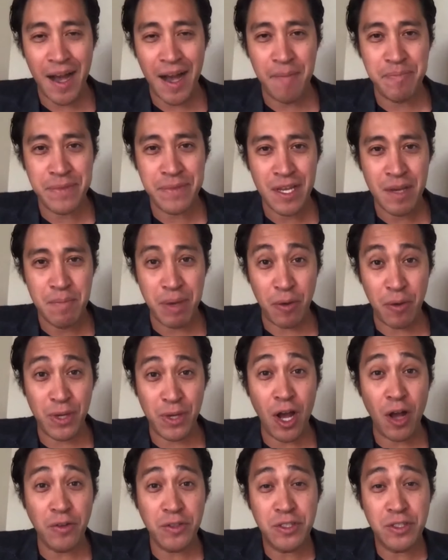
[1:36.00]
But
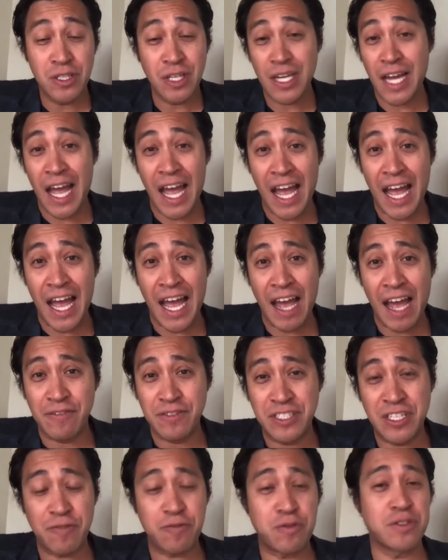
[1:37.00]
we all
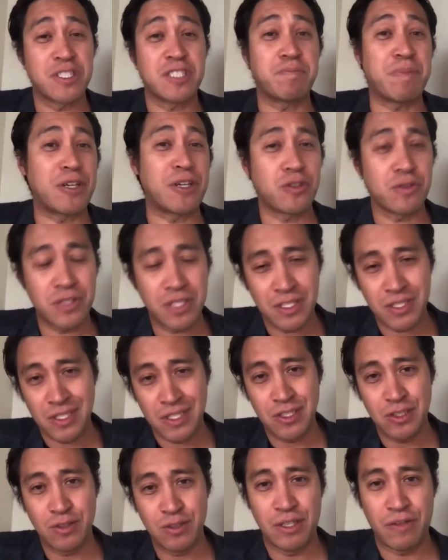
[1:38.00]
have different specialties
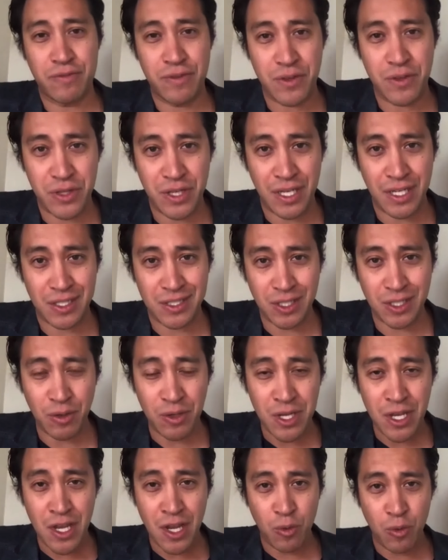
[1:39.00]
and do different things.
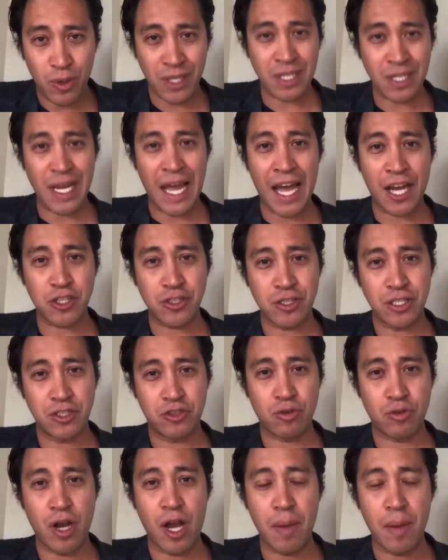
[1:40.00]
So we're going to actually
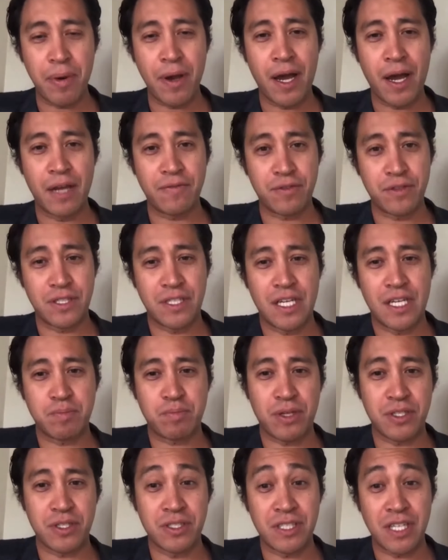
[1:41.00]
draw upon, for
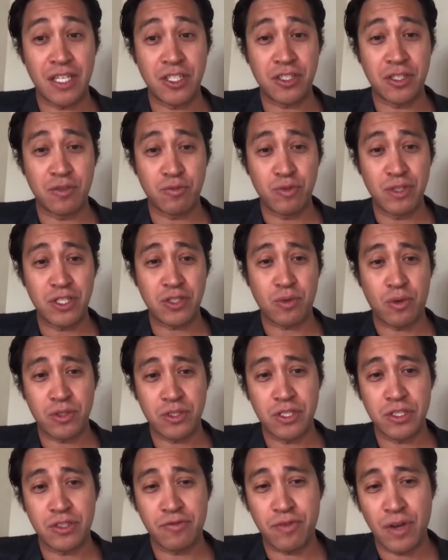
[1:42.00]
today's presentation,
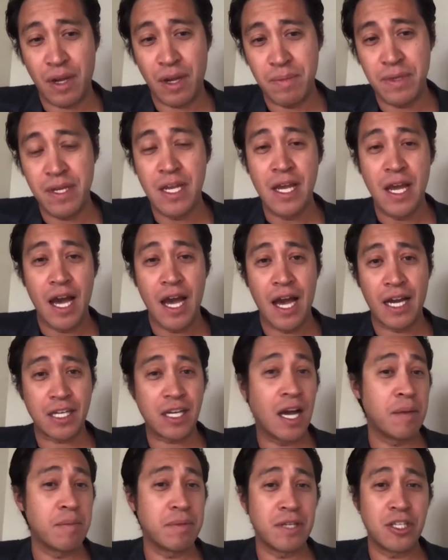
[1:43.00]
resources from a
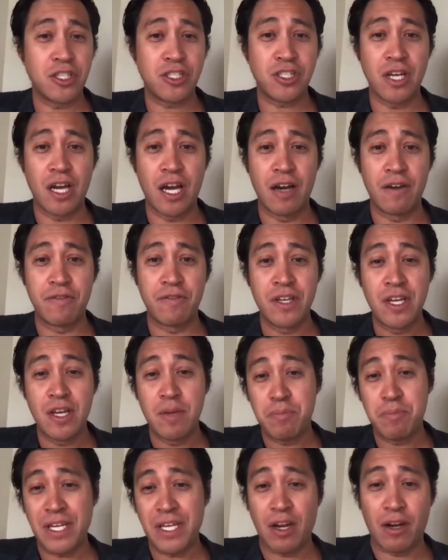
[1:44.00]
combination of
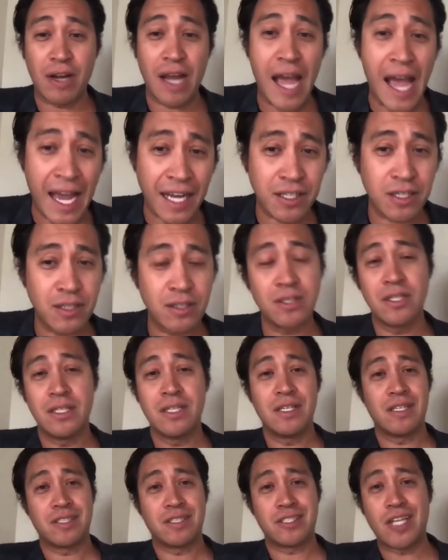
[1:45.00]
PR
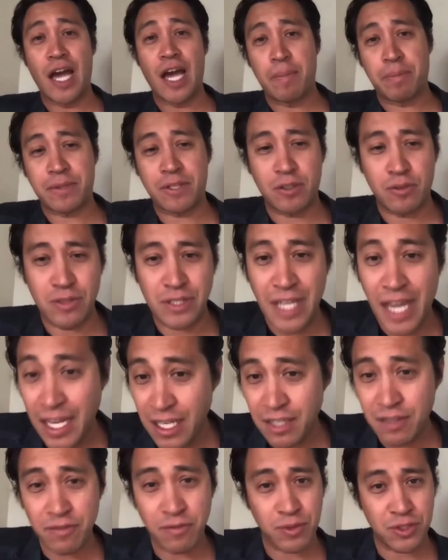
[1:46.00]
Hacker, Top
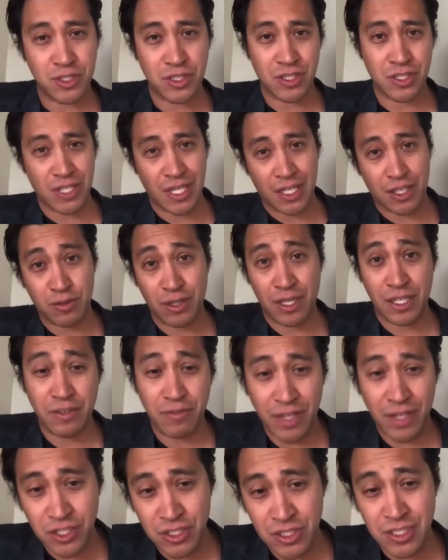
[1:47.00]
Creative, which is a
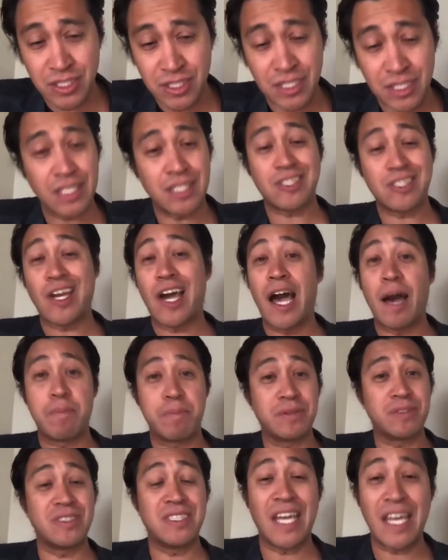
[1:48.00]
creative agency,
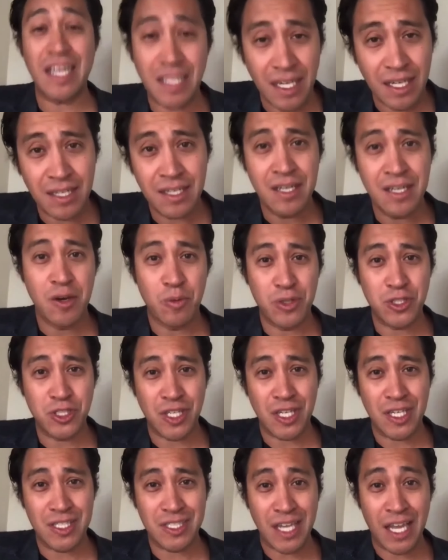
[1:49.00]
Top Data,
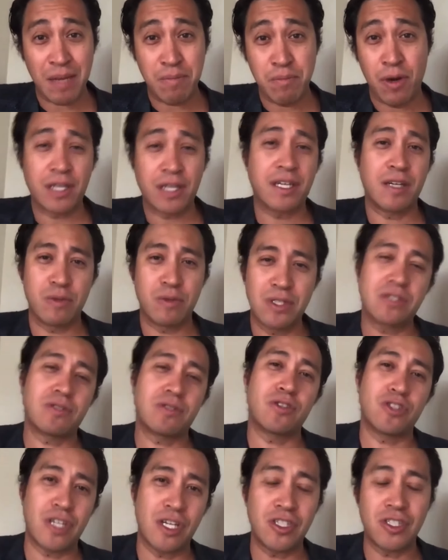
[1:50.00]
which is a market
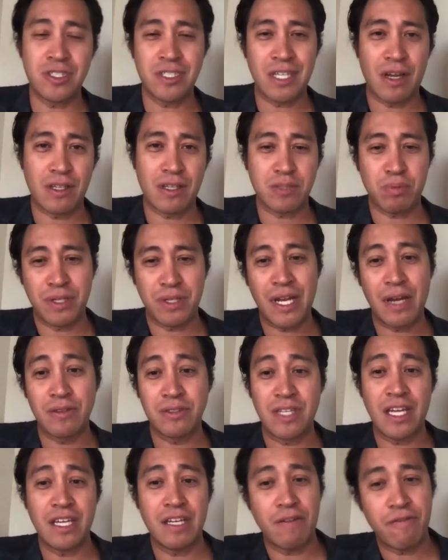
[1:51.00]
research agency. I'll explain how
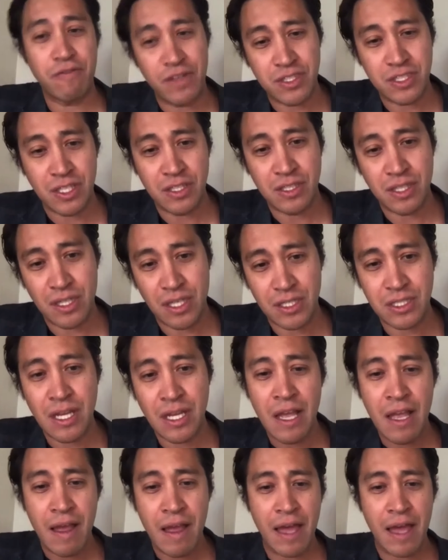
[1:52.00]
data fits into this.